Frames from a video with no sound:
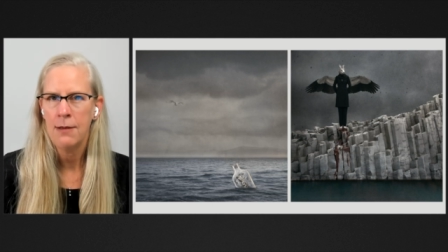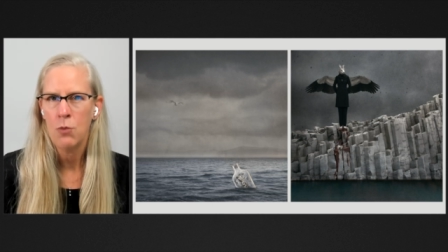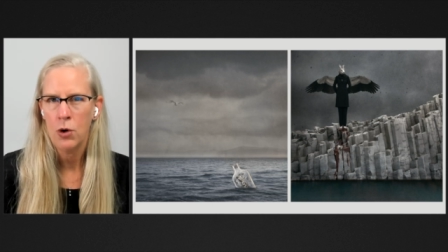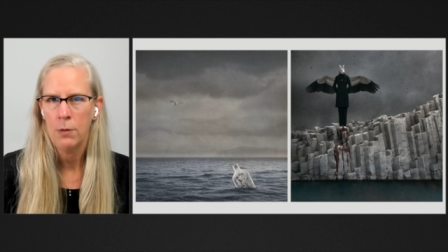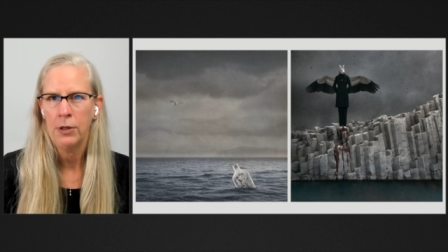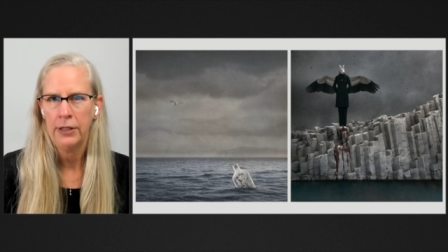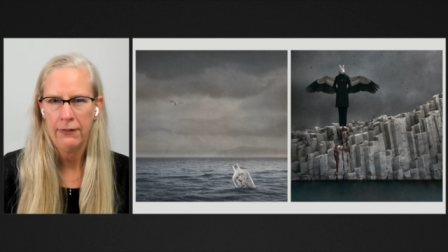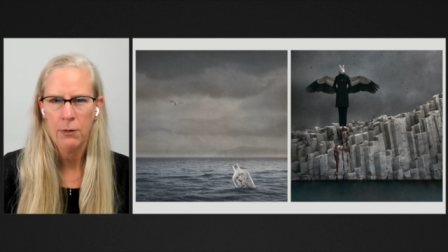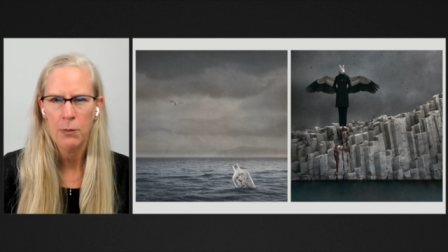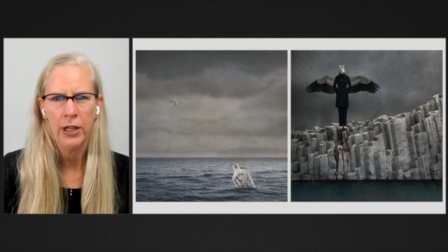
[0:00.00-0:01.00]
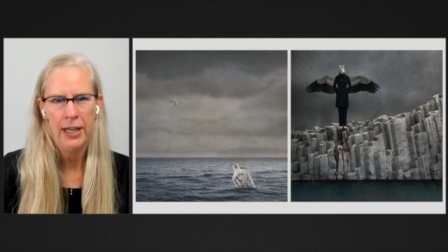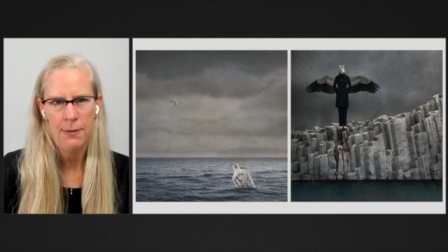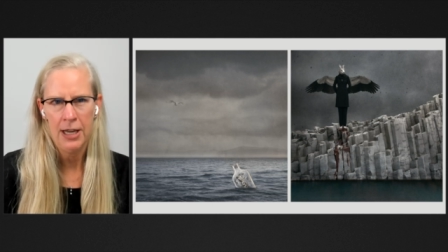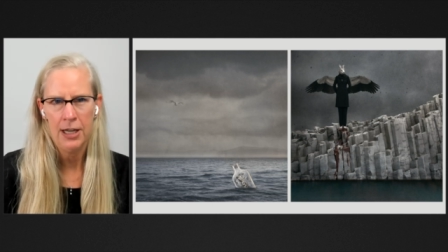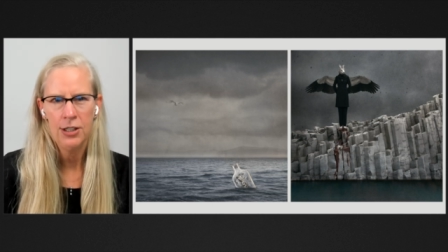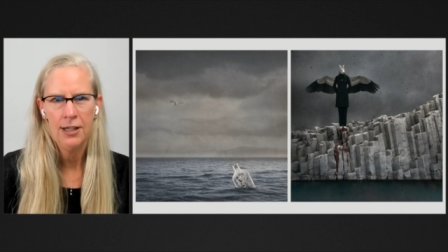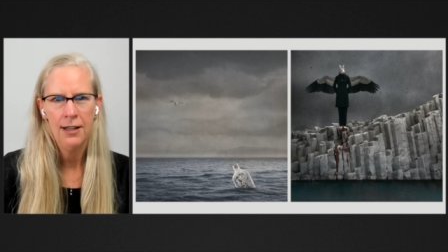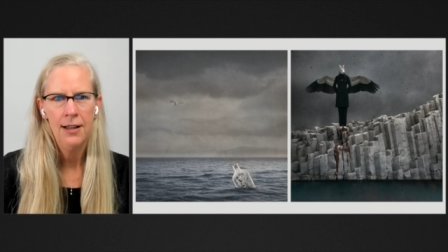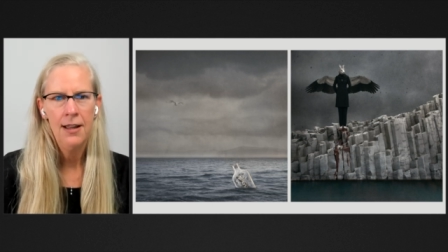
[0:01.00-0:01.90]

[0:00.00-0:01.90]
a more believable image.